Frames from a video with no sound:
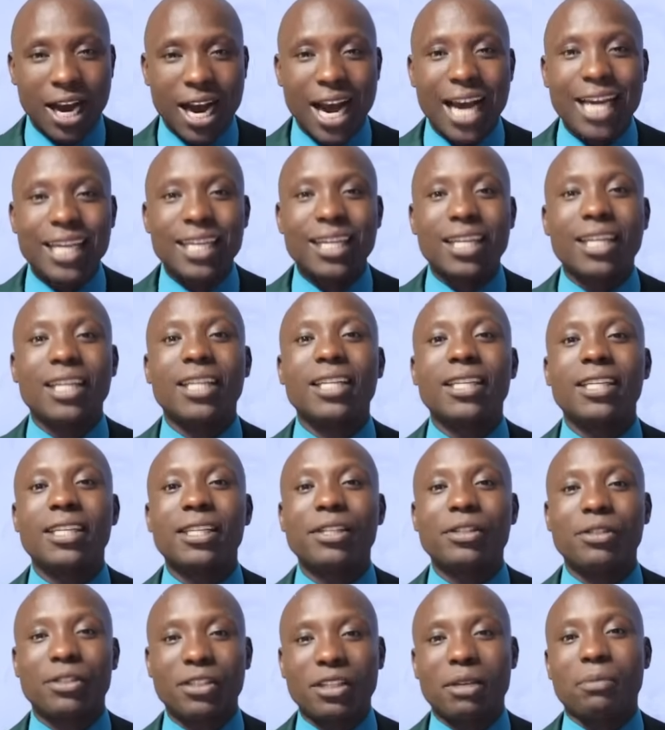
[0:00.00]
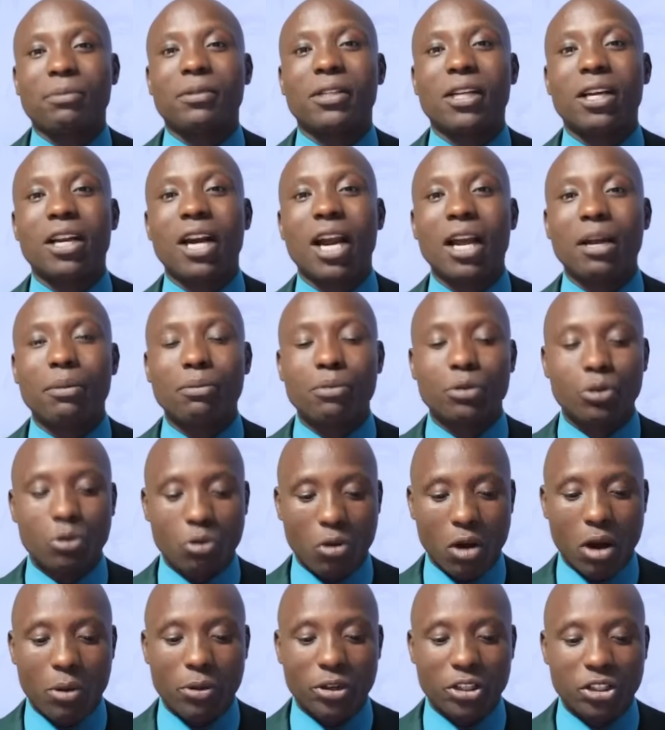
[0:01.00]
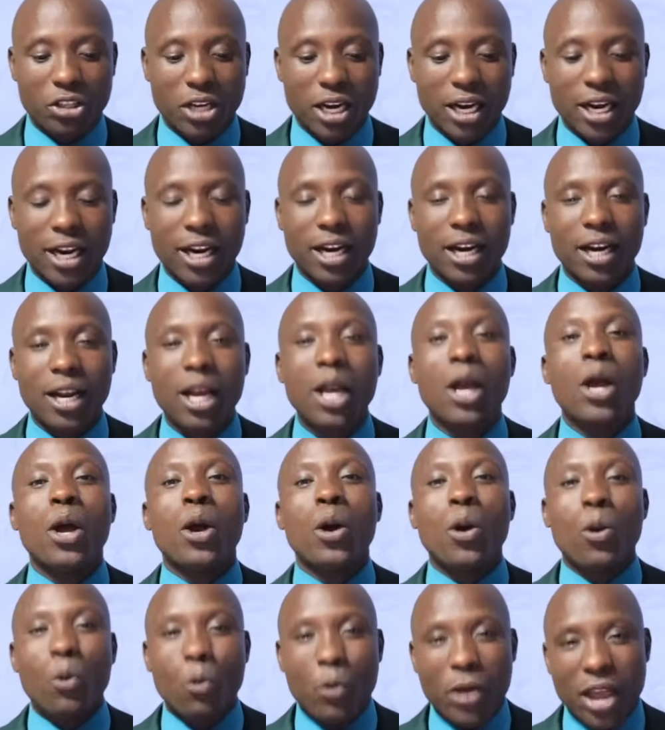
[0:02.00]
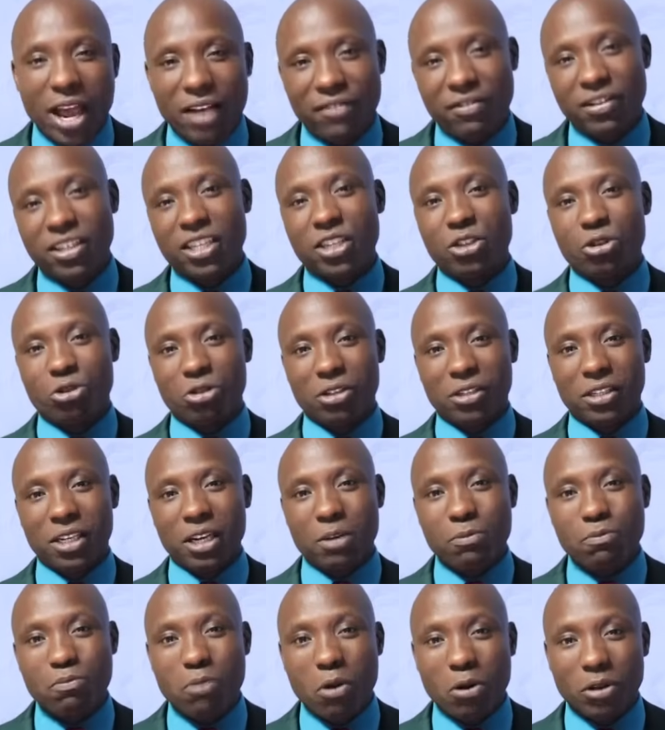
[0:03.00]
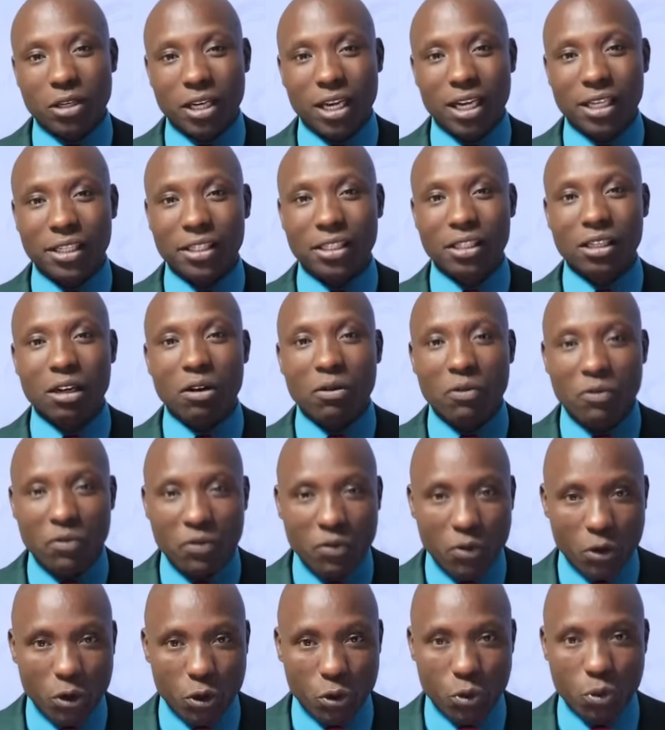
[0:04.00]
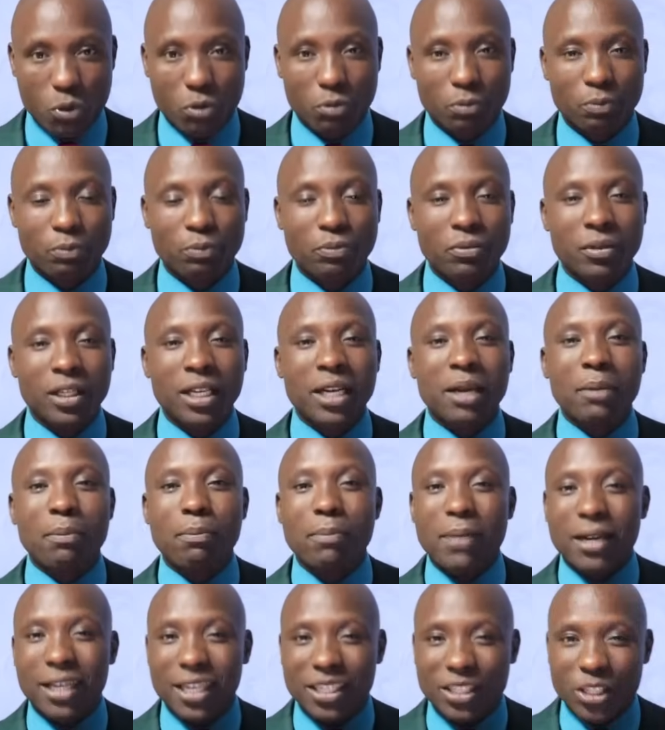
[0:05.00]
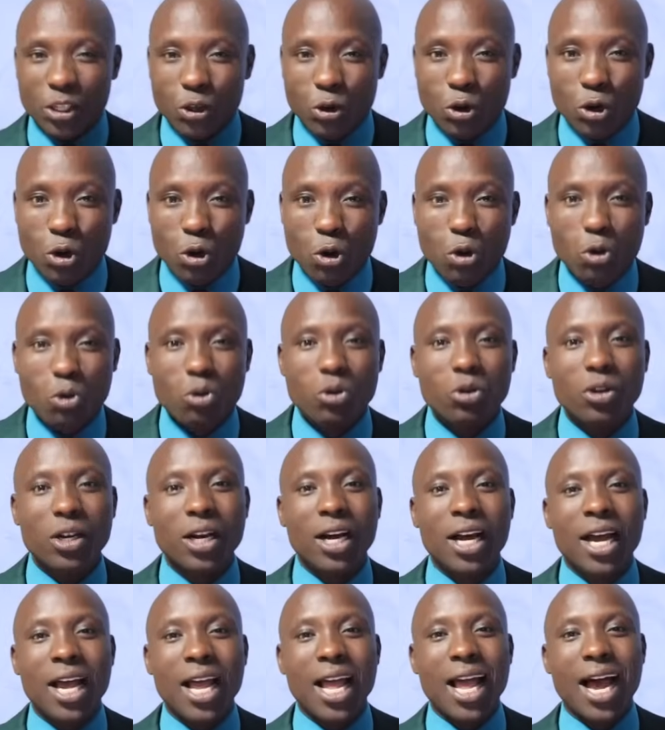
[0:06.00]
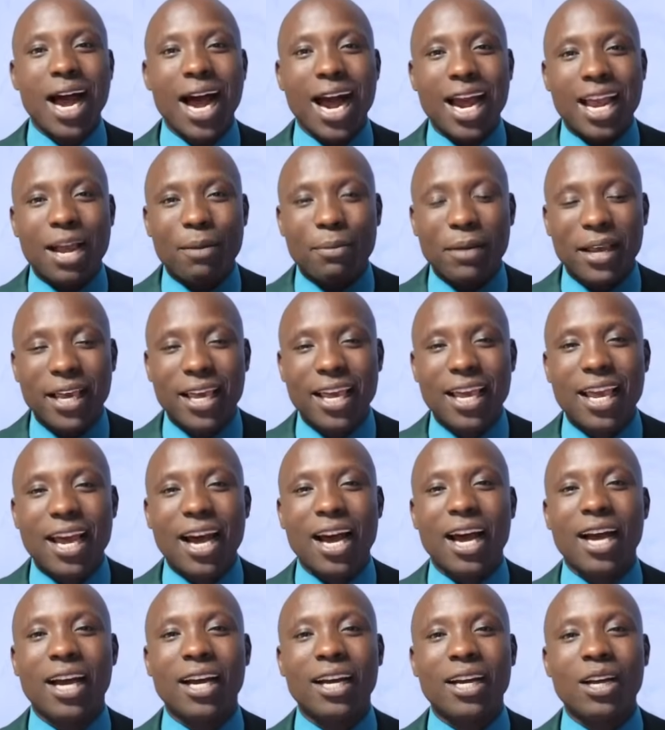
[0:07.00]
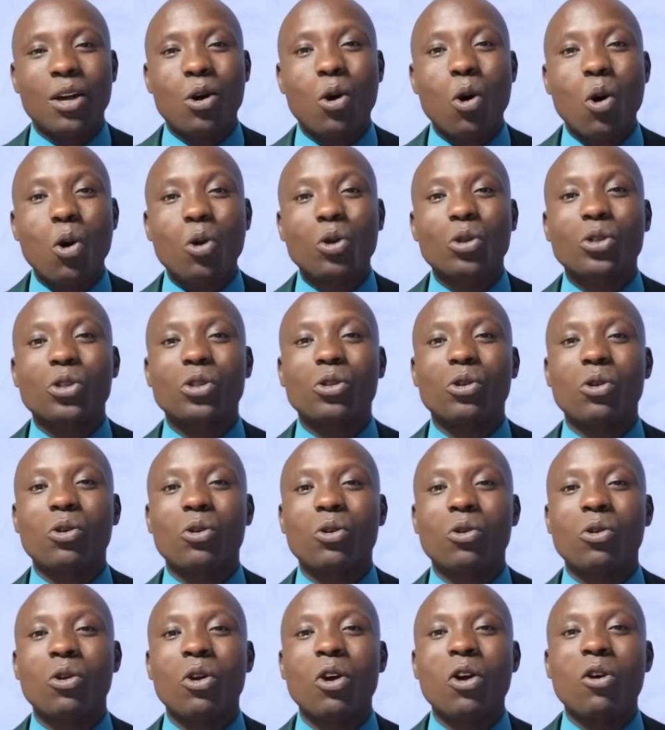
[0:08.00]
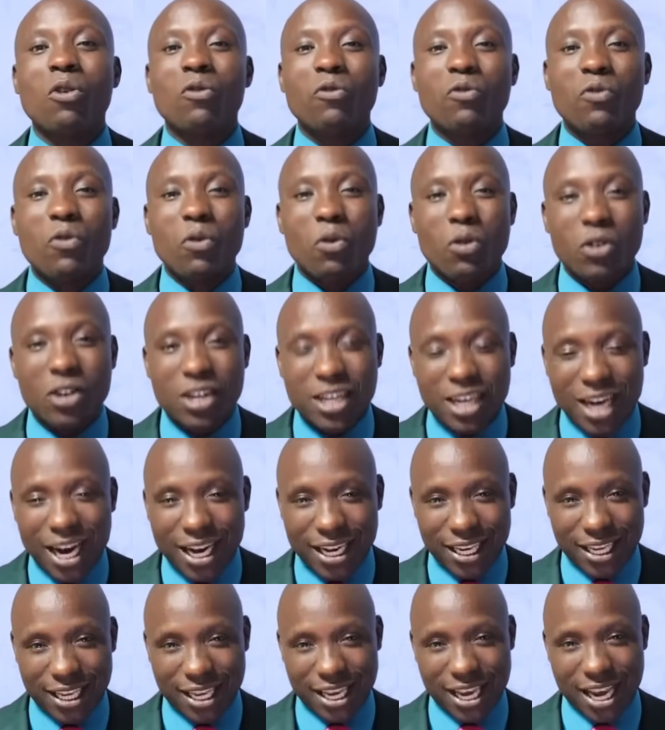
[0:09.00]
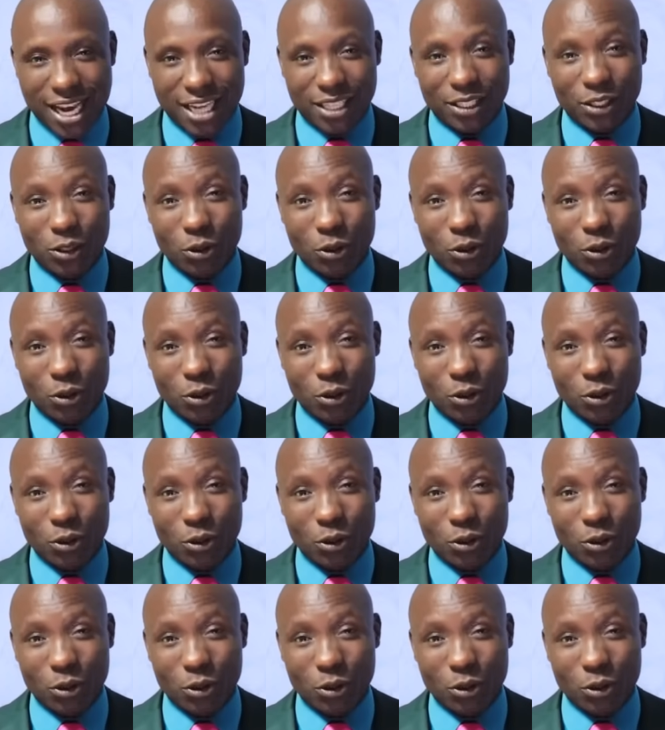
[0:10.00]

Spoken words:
Kindly subscribe to our channel. We have an interesting podcast for you. But as you know, I am here also for Granny Care.